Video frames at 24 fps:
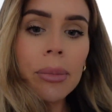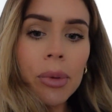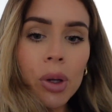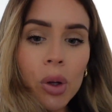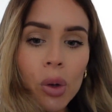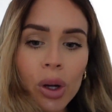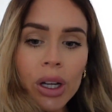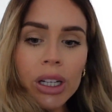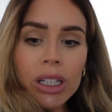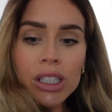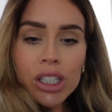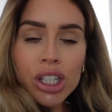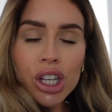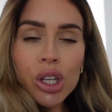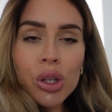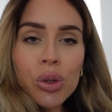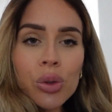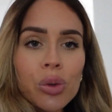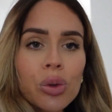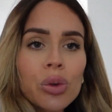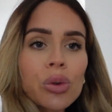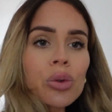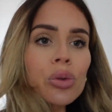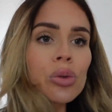Going
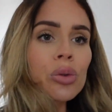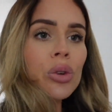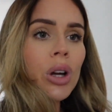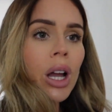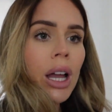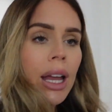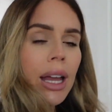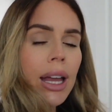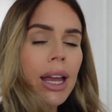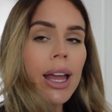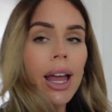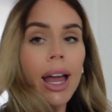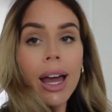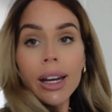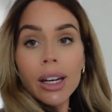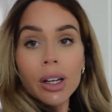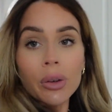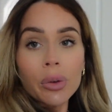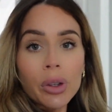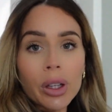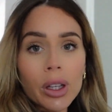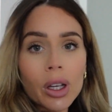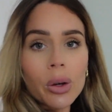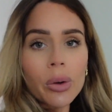to
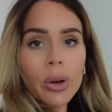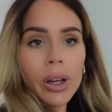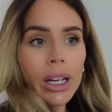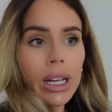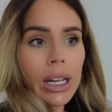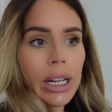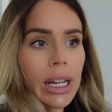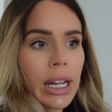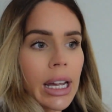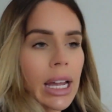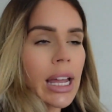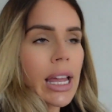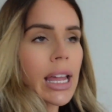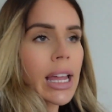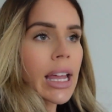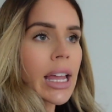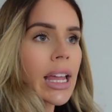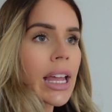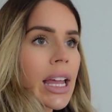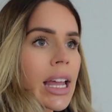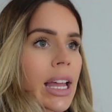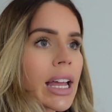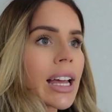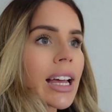edit really quick.
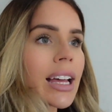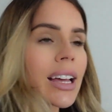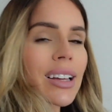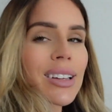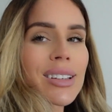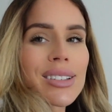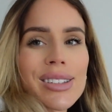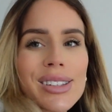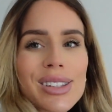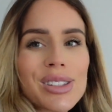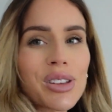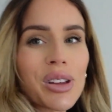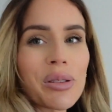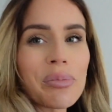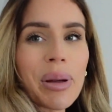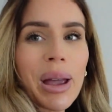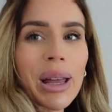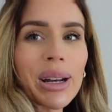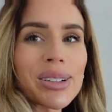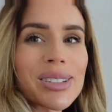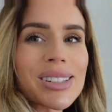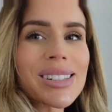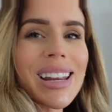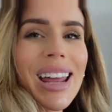Slip
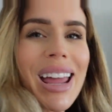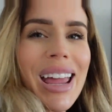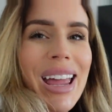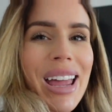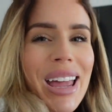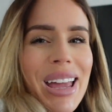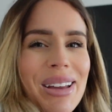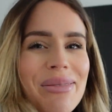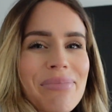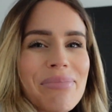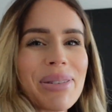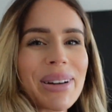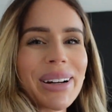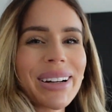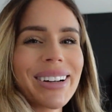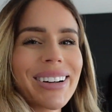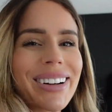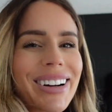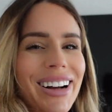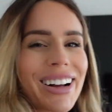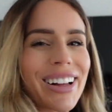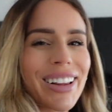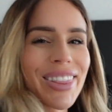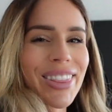painter's tape
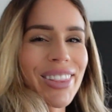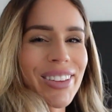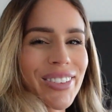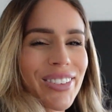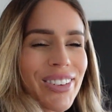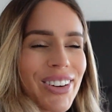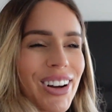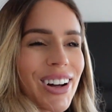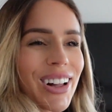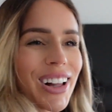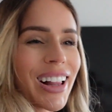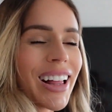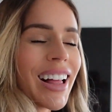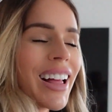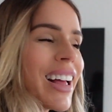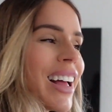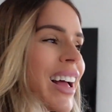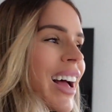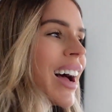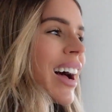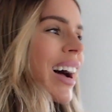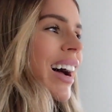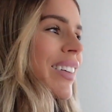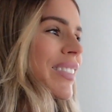on the wall.
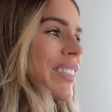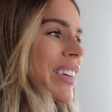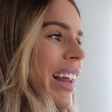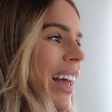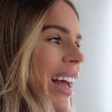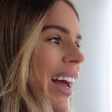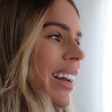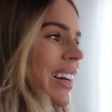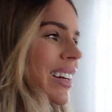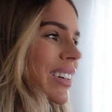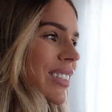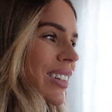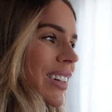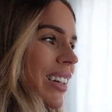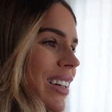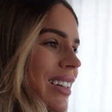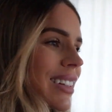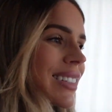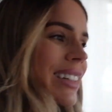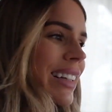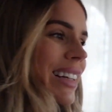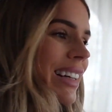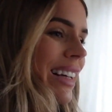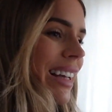I'm gonna edit really
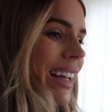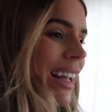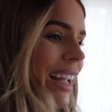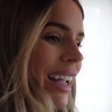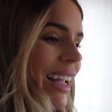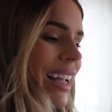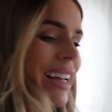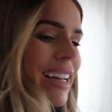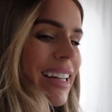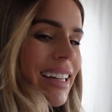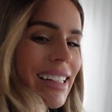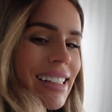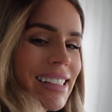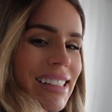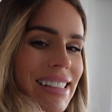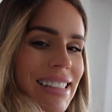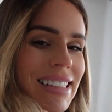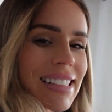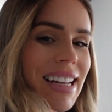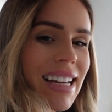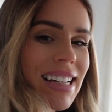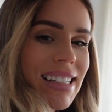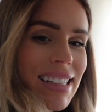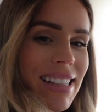quick
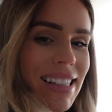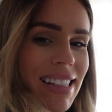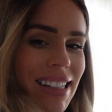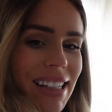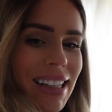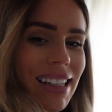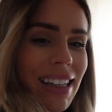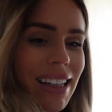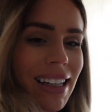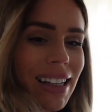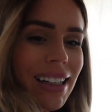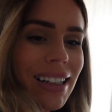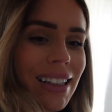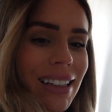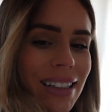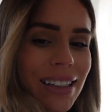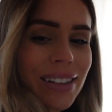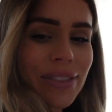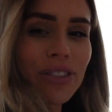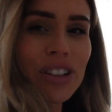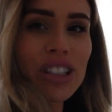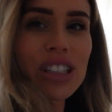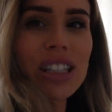and I'll see ya for